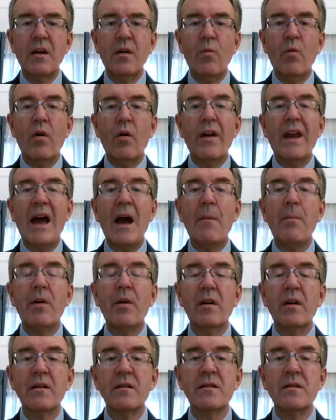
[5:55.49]
what
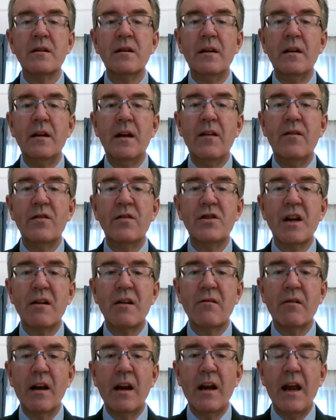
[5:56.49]
happened in the
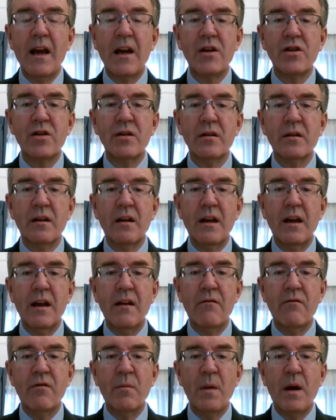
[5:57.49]
general election
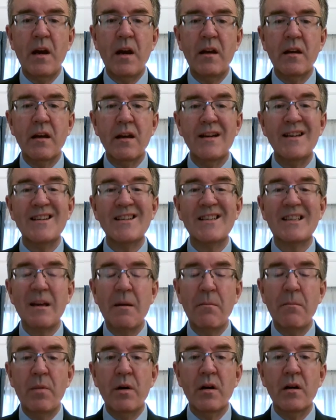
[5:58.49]
in Romania in
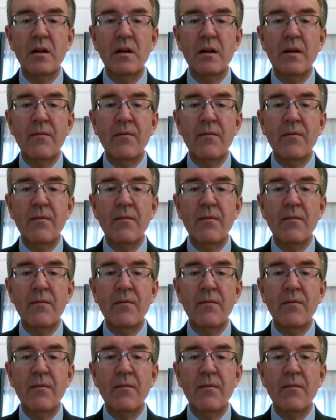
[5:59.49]
December